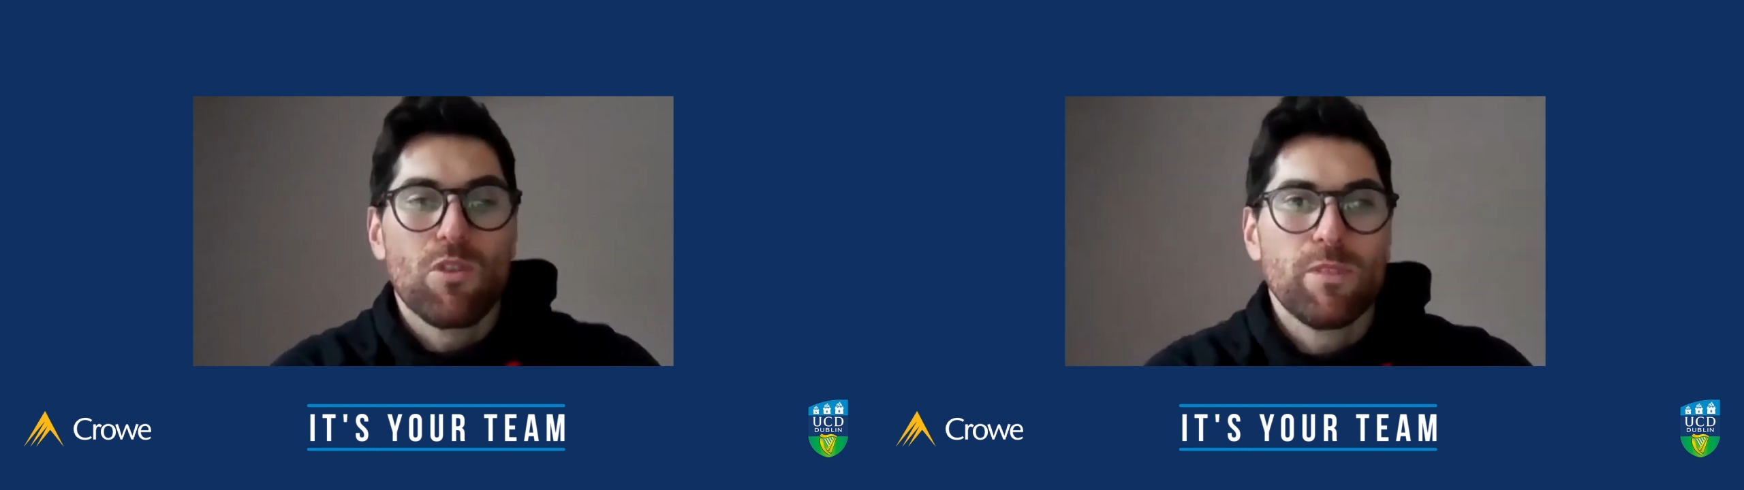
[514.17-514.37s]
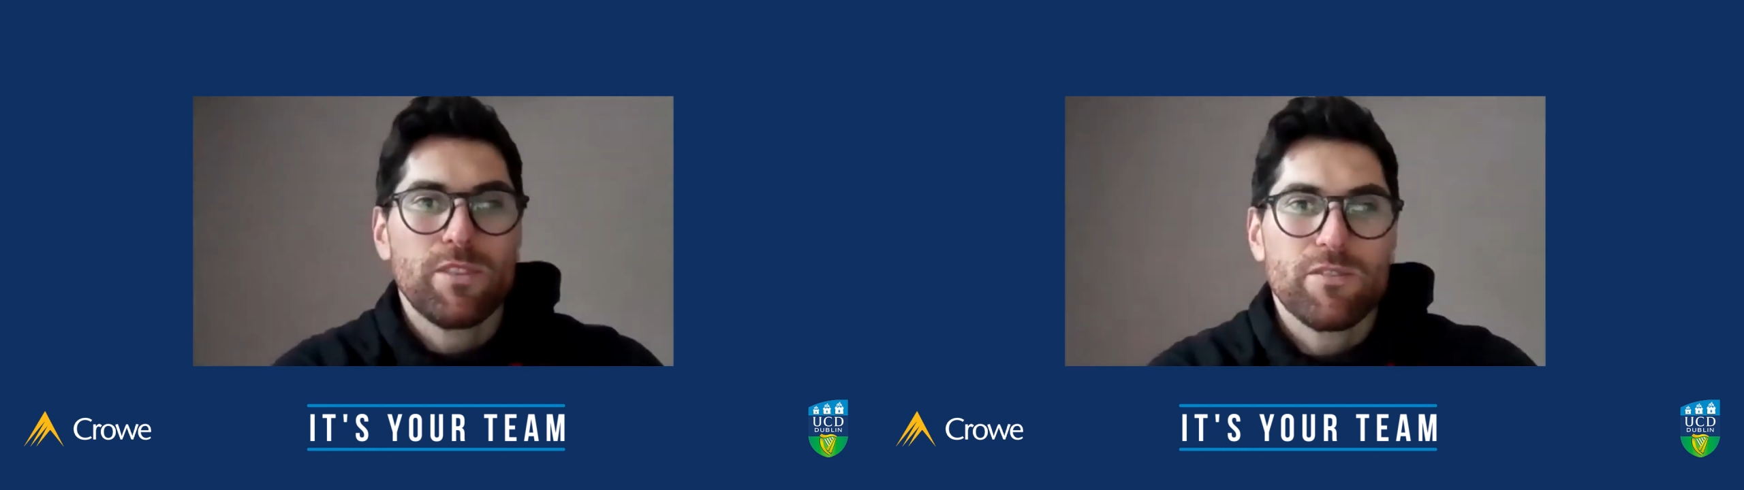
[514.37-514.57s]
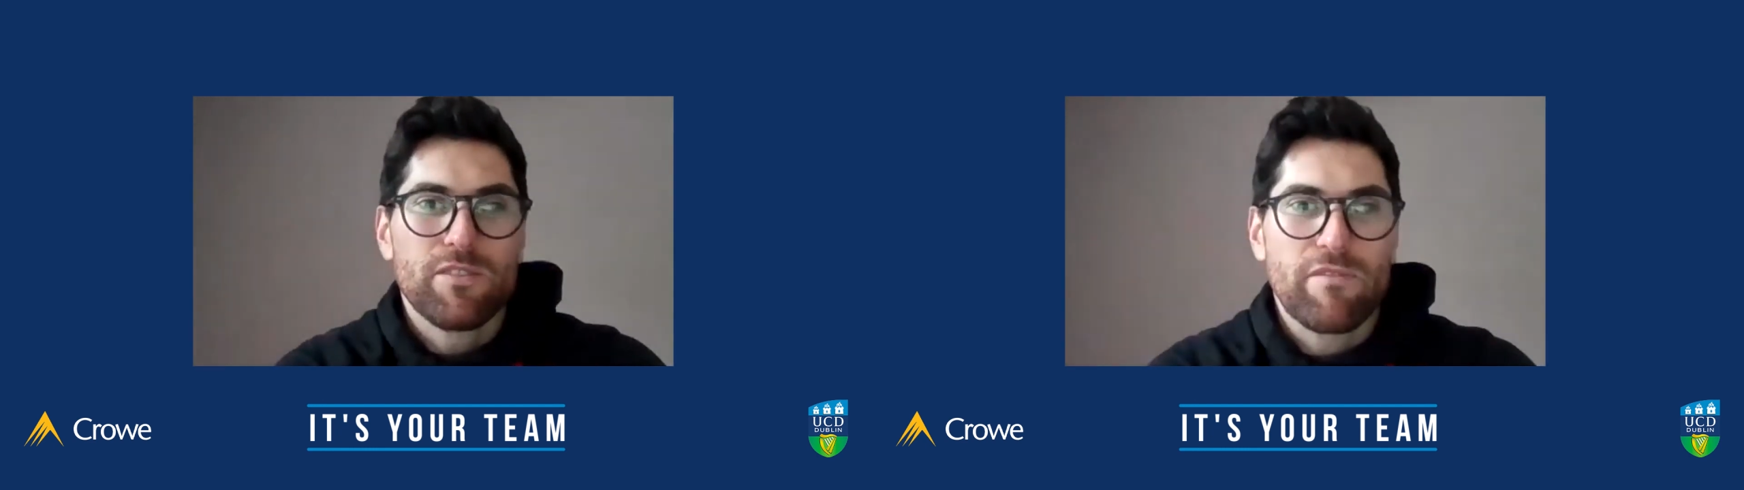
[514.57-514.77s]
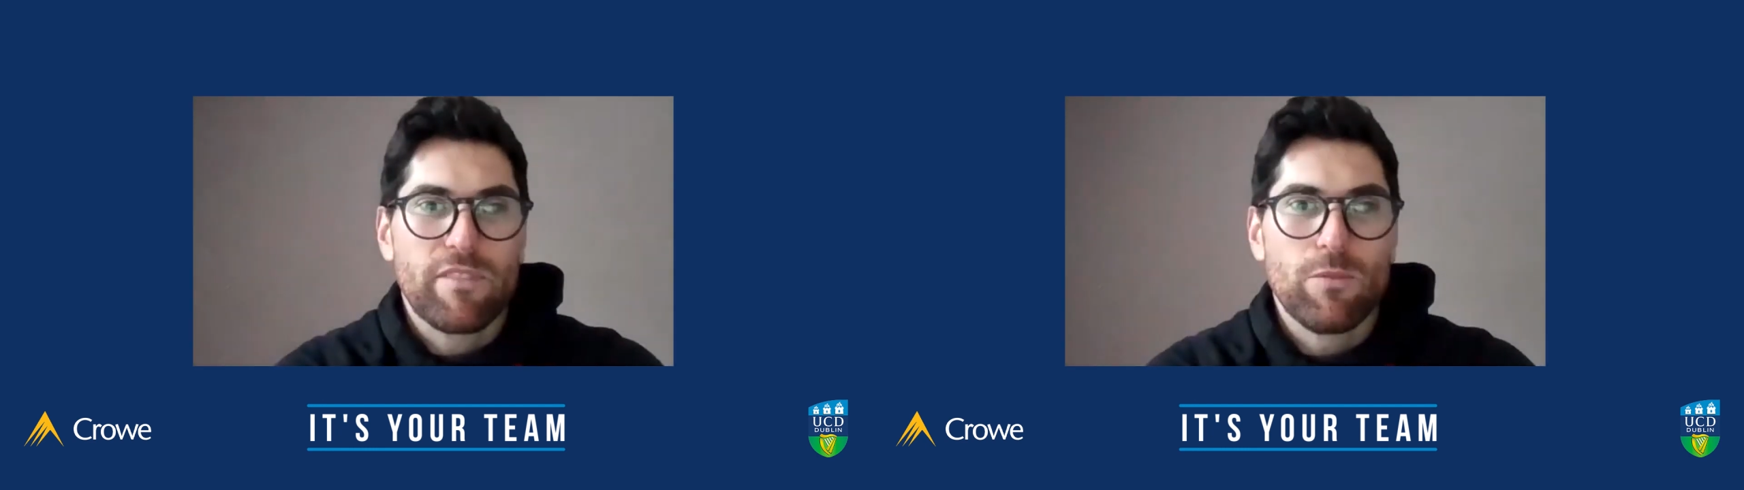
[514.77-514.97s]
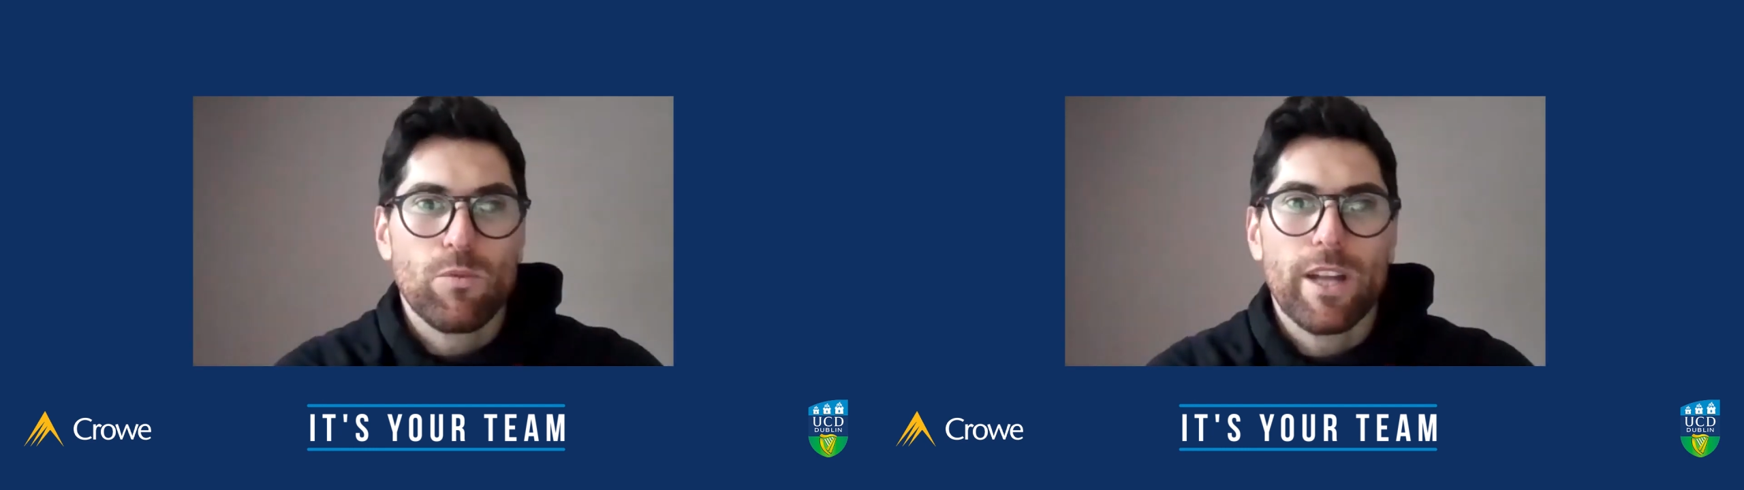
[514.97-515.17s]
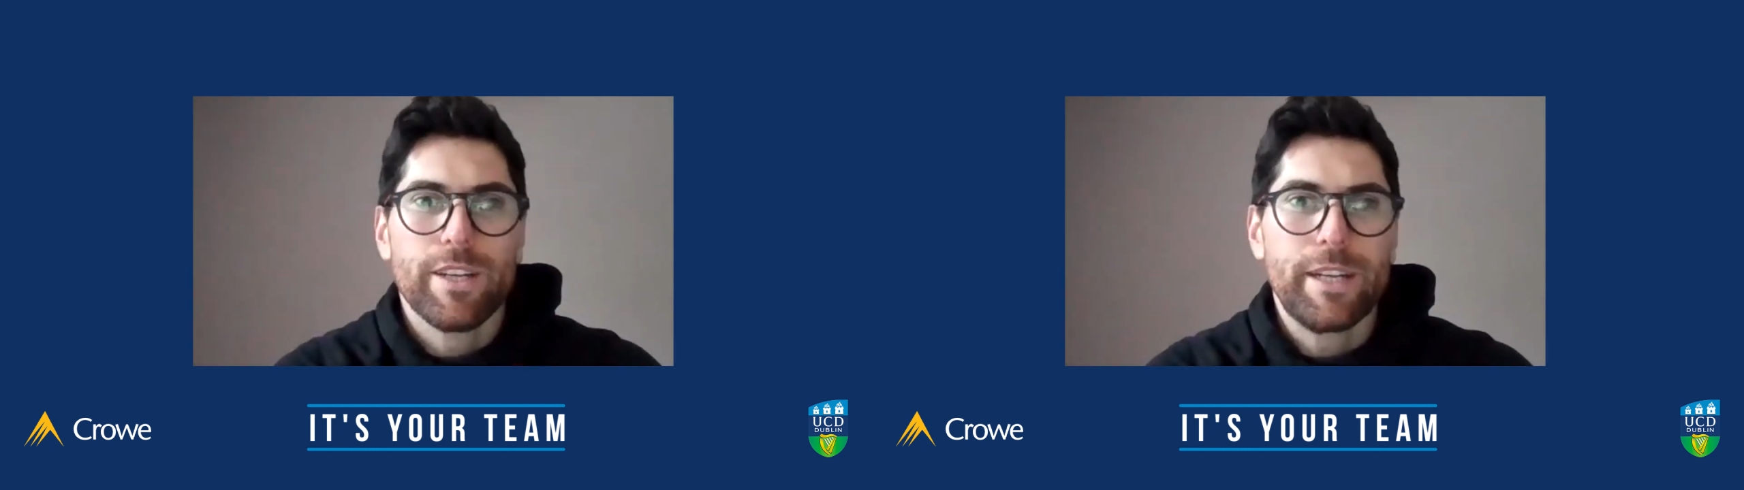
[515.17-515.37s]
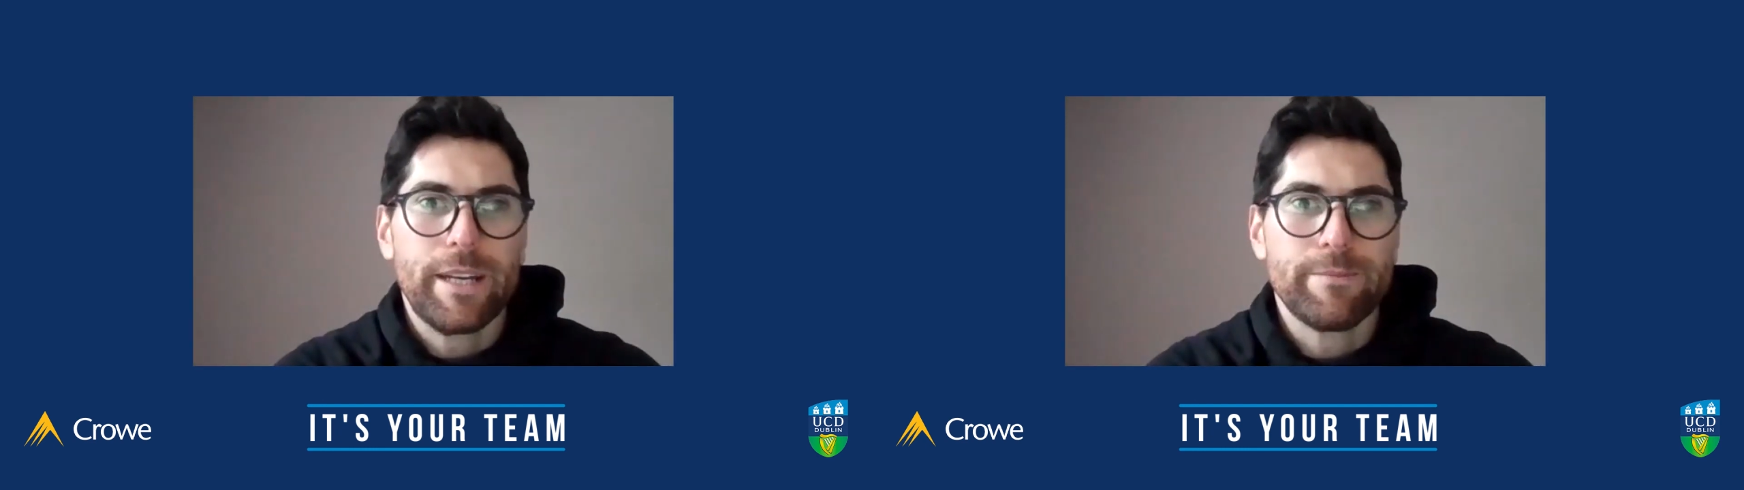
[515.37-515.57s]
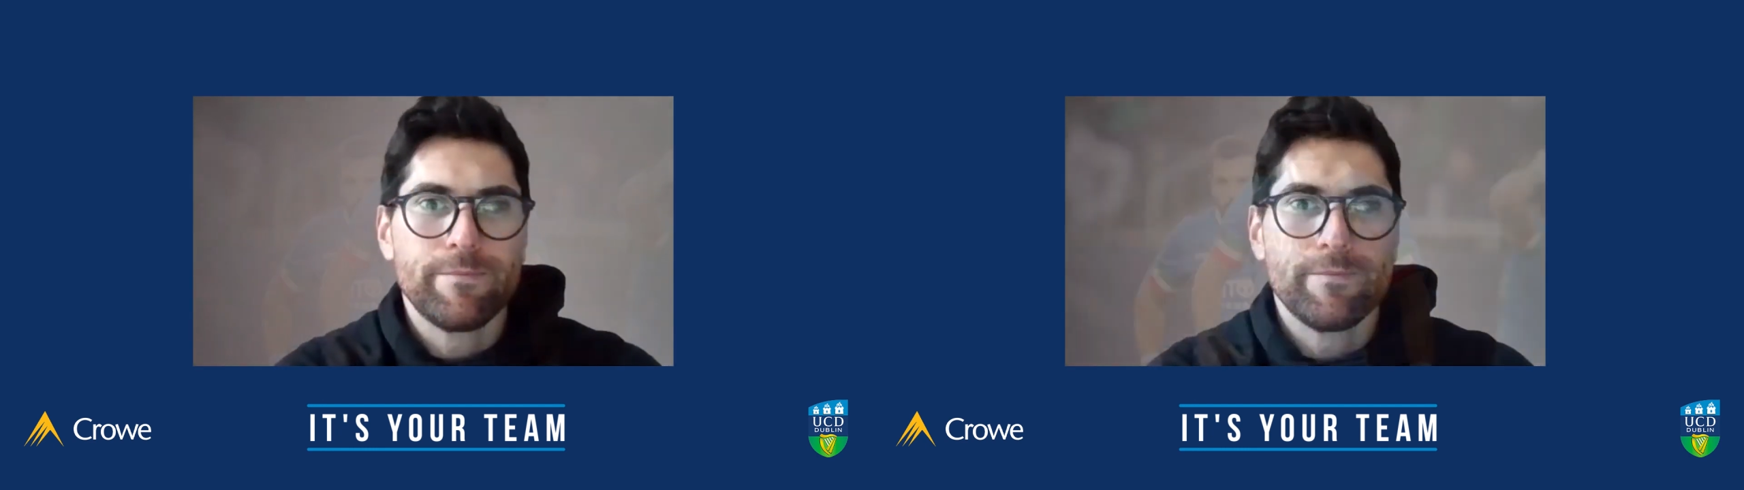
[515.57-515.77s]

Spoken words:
moment, no, definitely when